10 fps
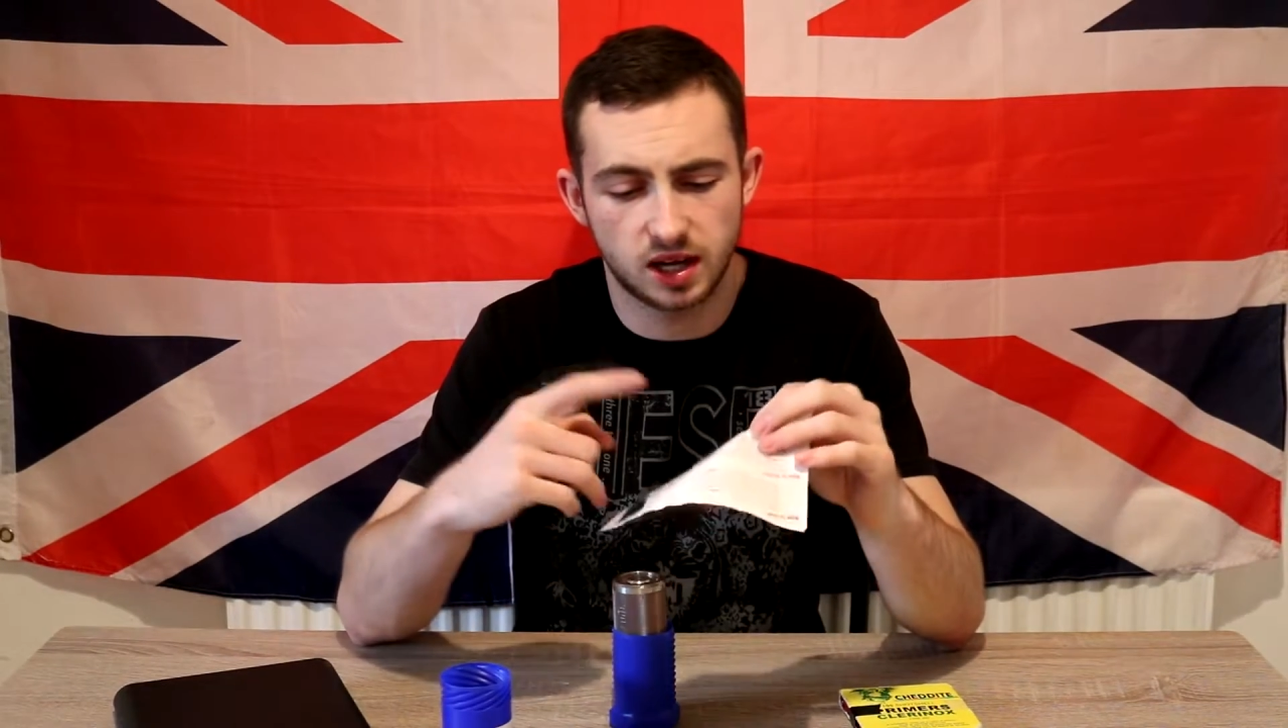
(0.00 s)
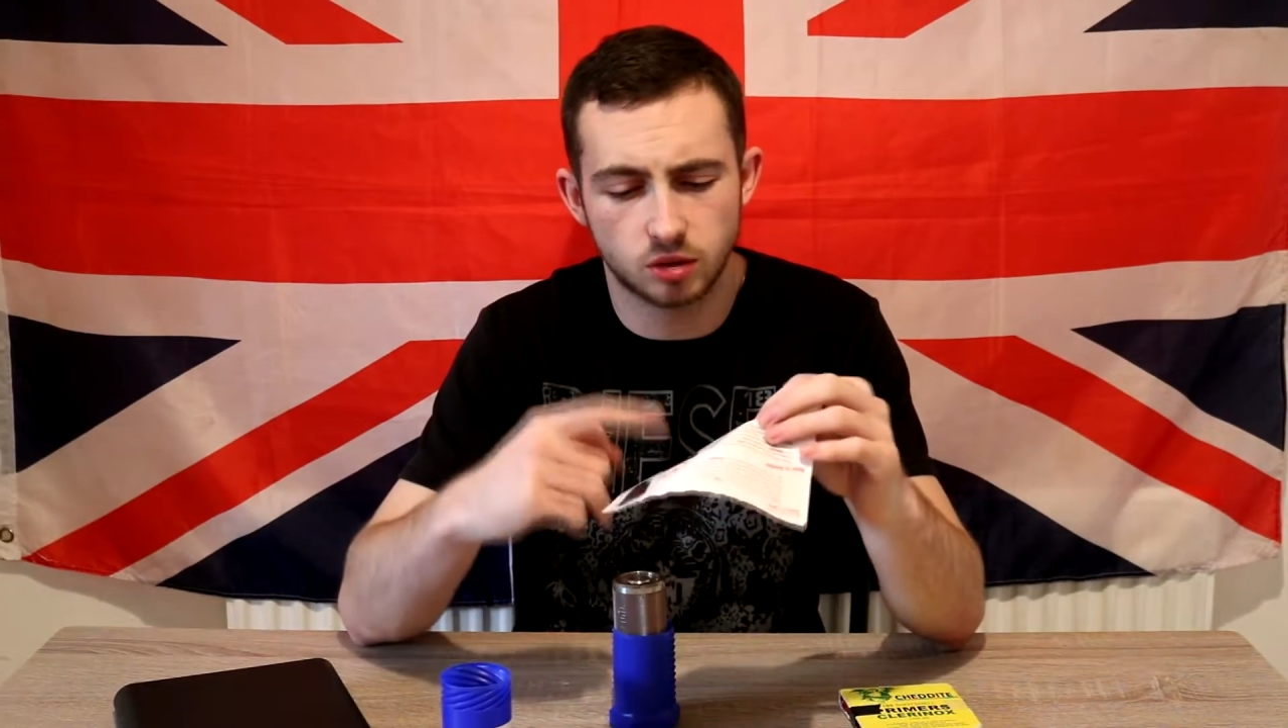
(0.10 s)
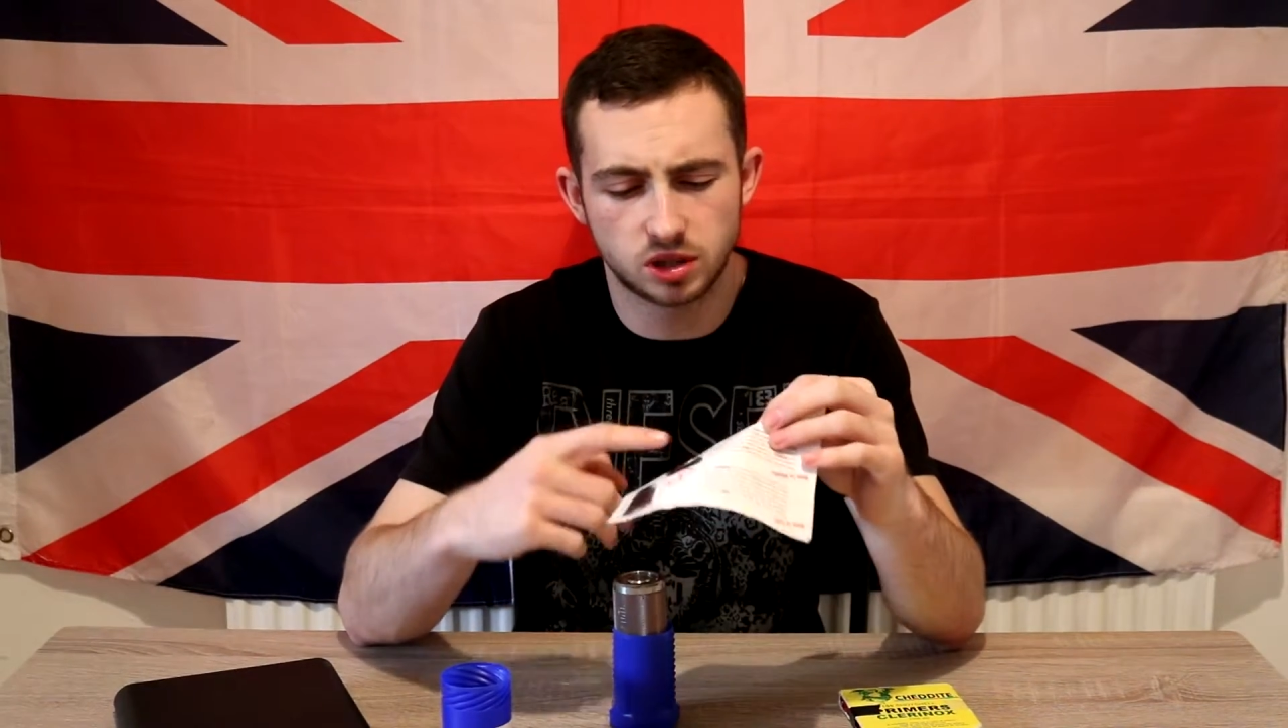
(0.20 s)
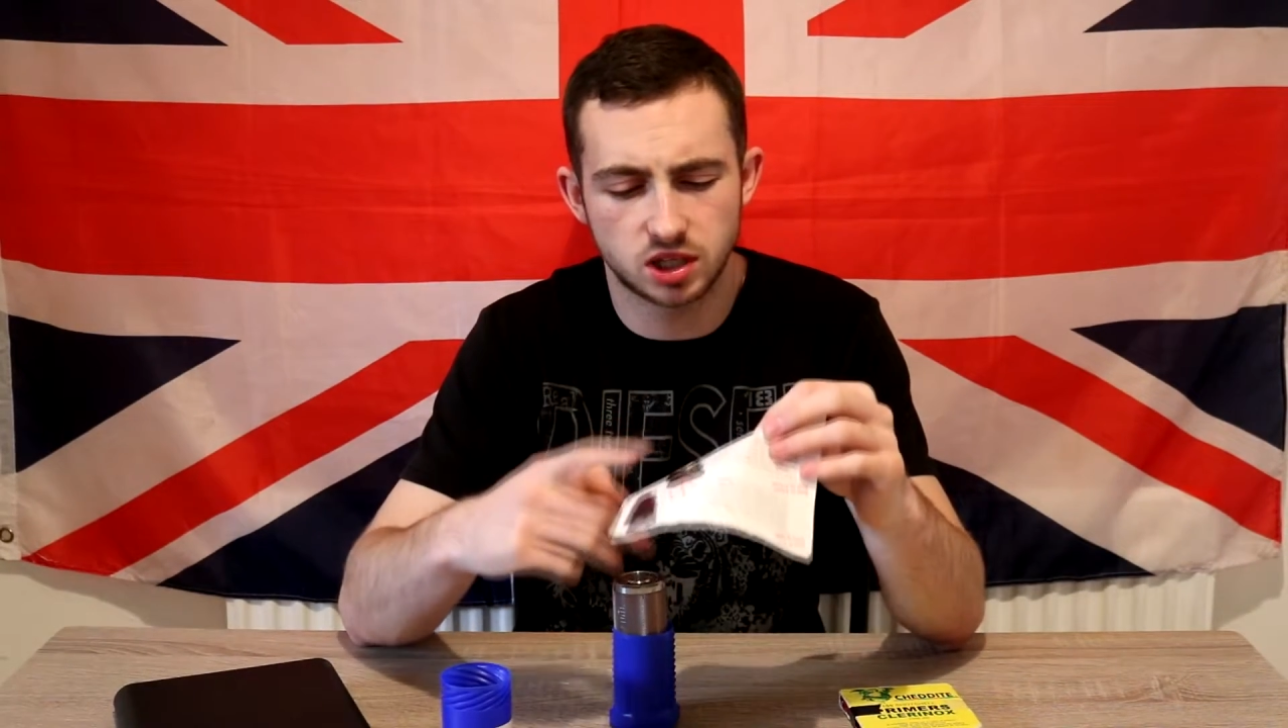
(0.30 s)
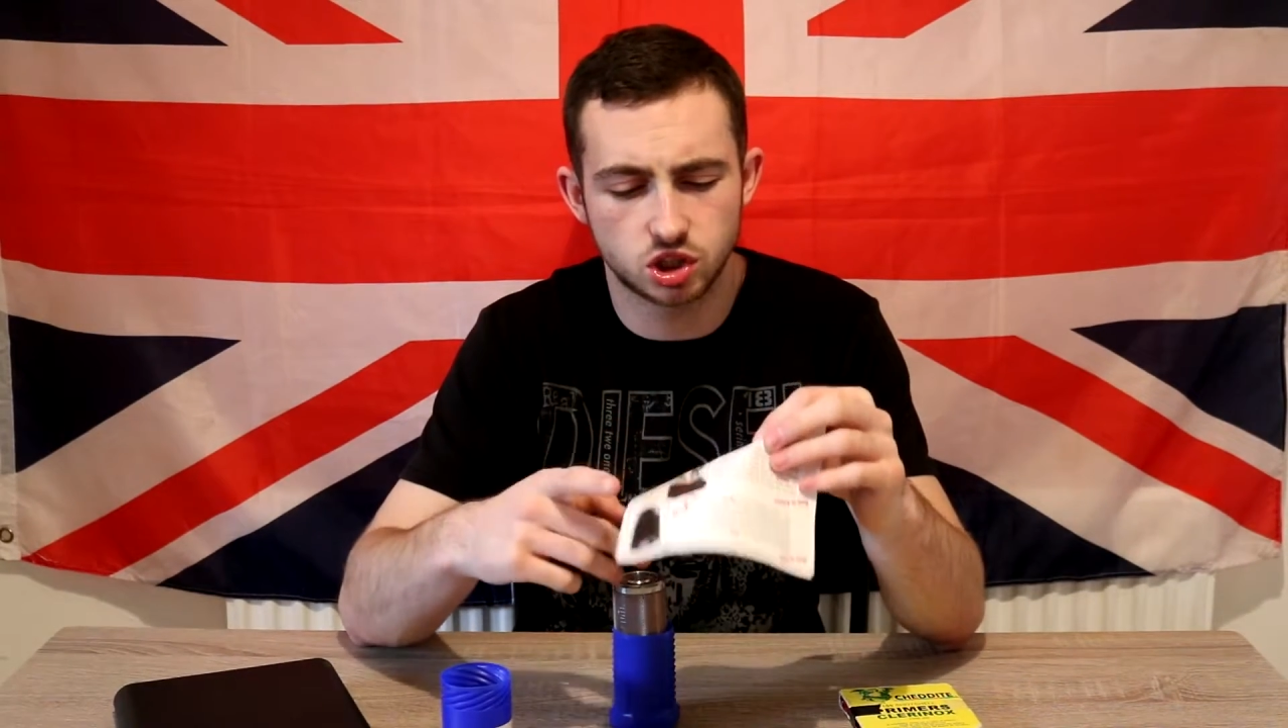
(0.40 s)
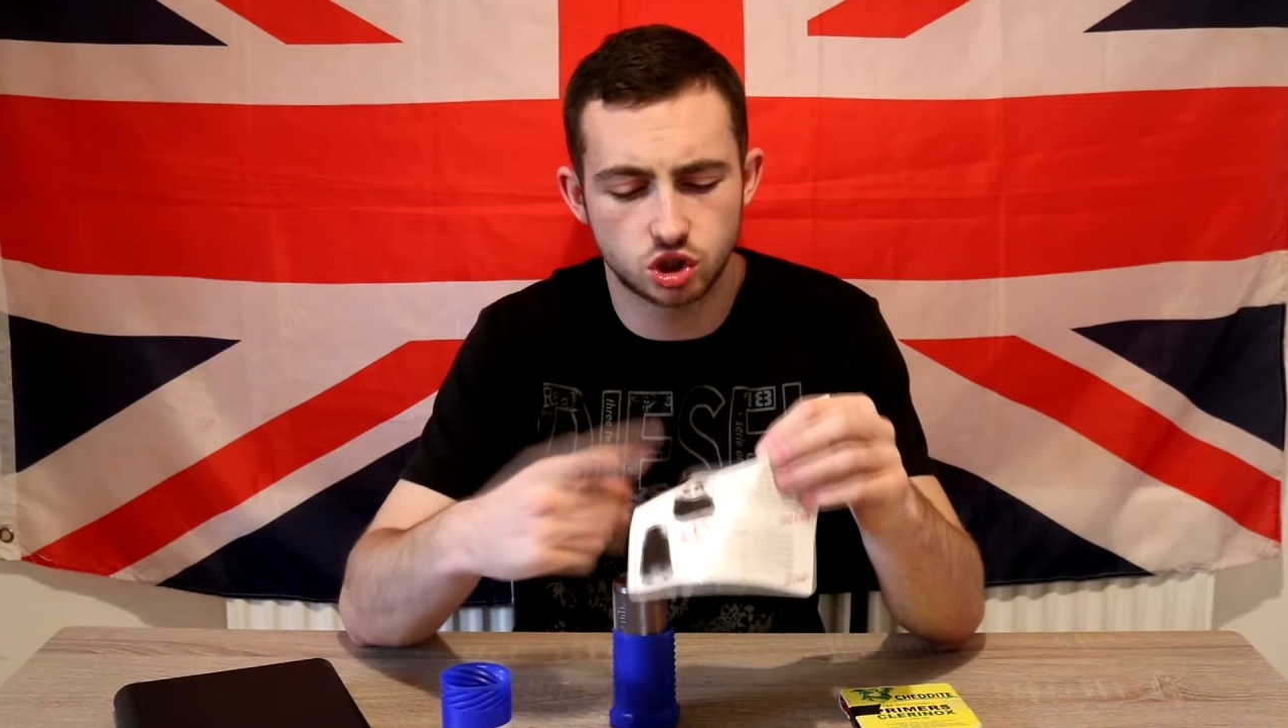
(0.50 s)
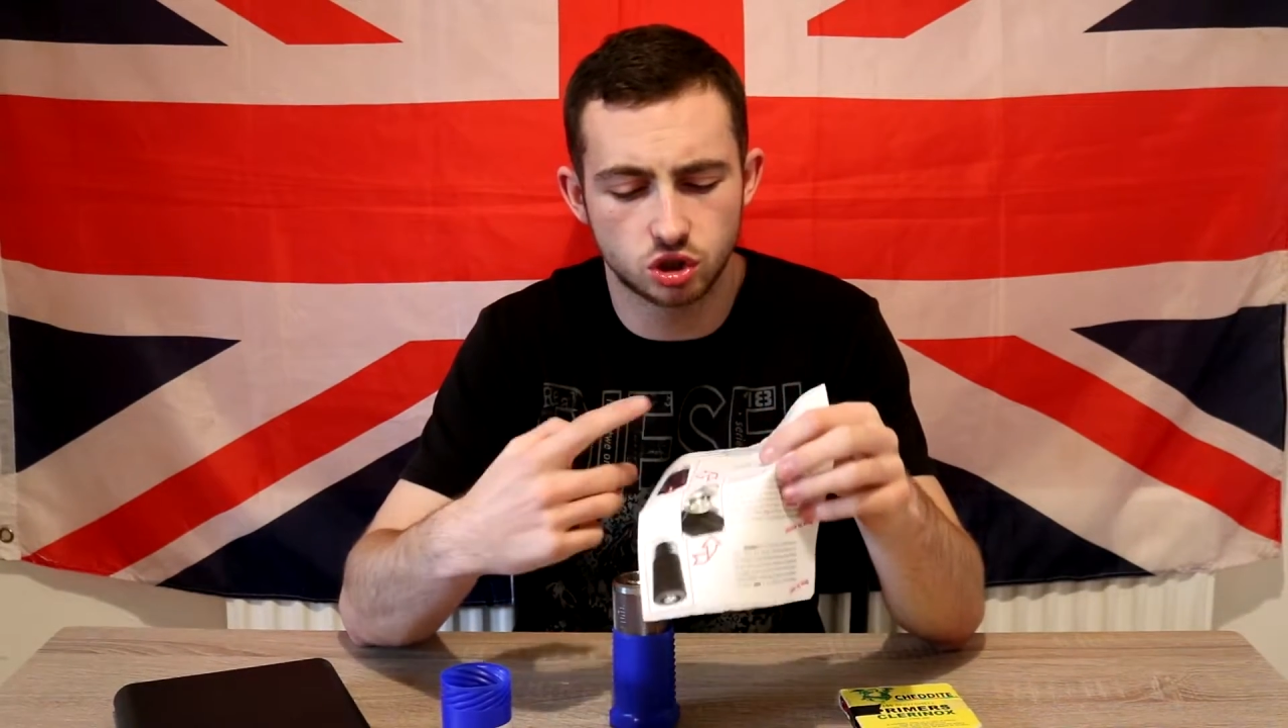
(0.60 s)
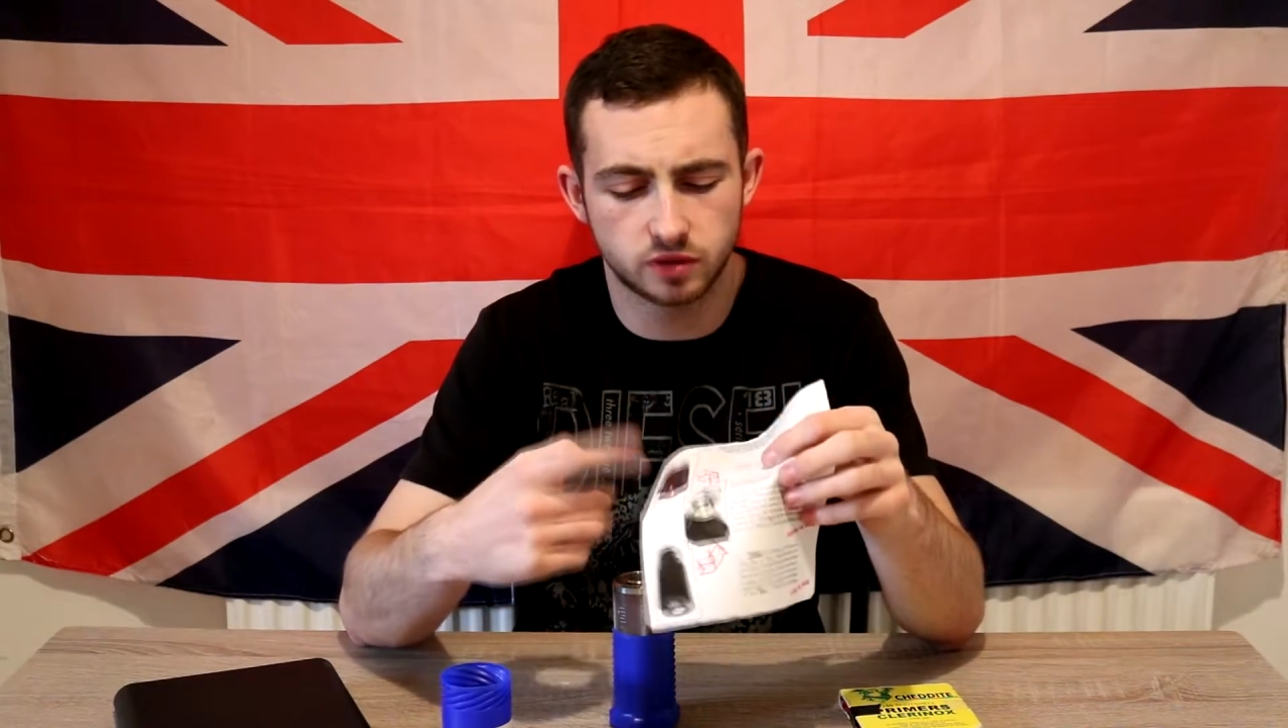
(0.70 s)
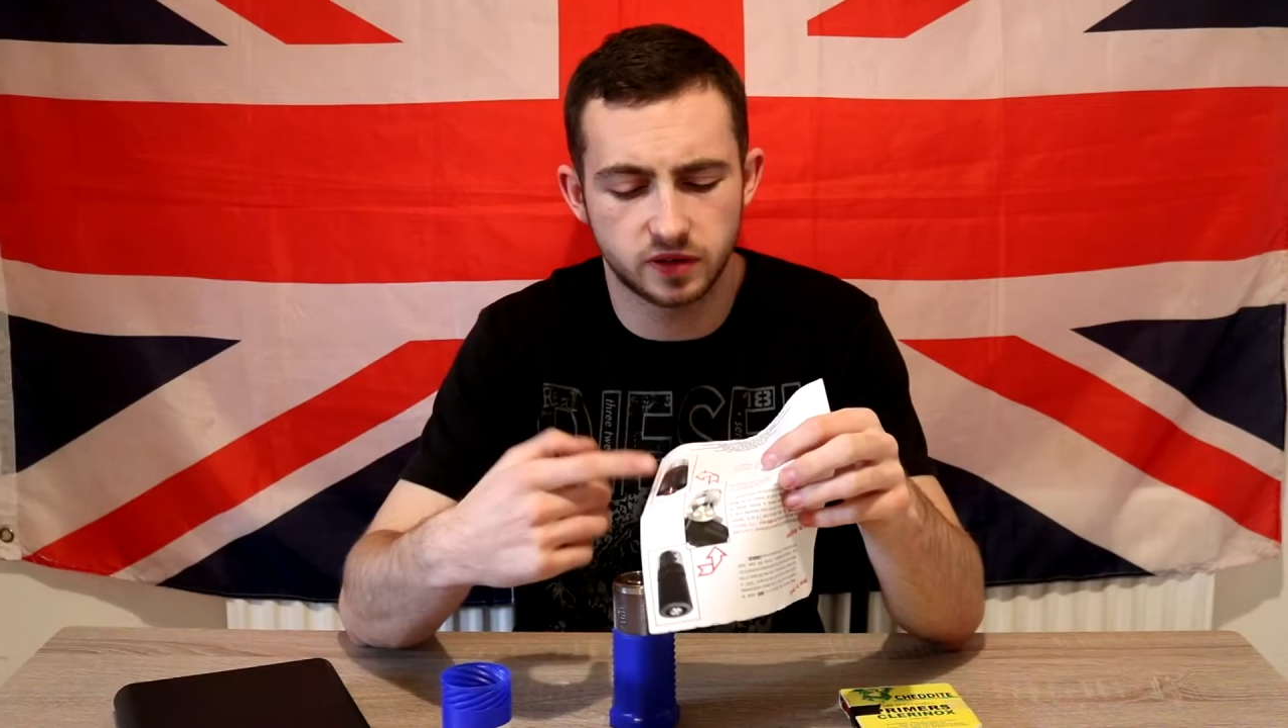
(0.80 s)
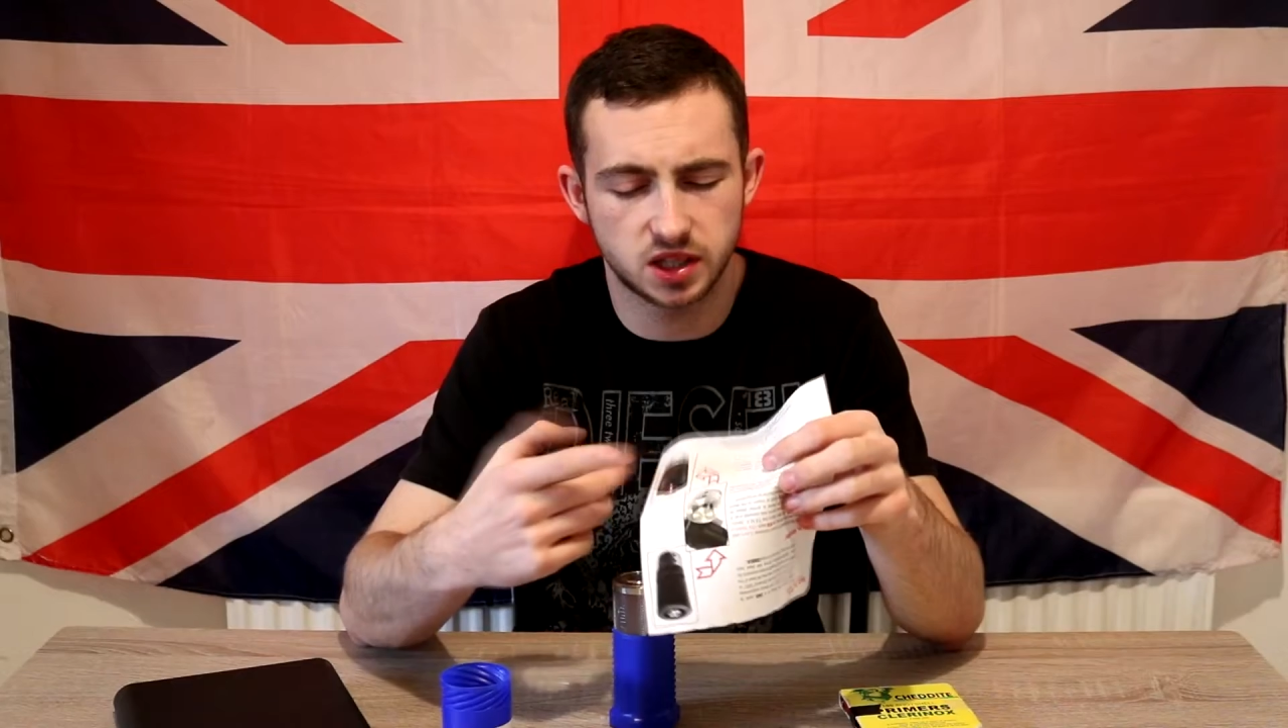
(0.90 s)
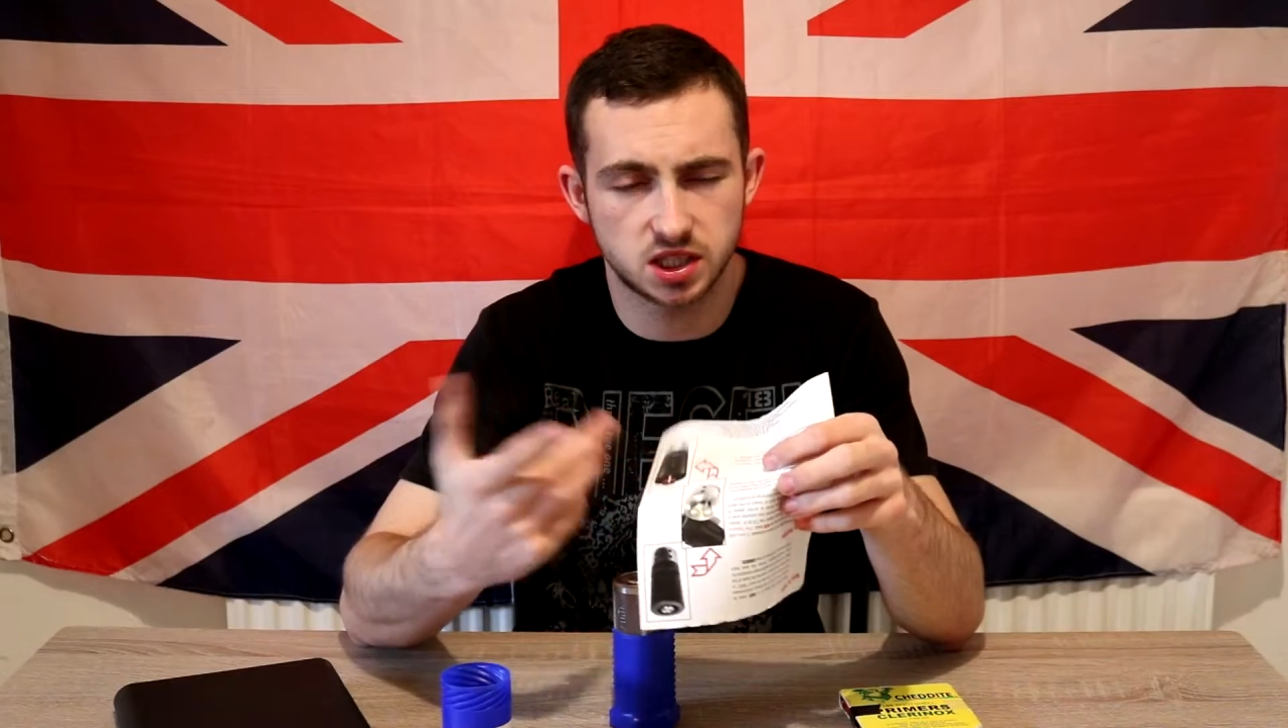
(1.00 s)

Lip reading: Now this is just for the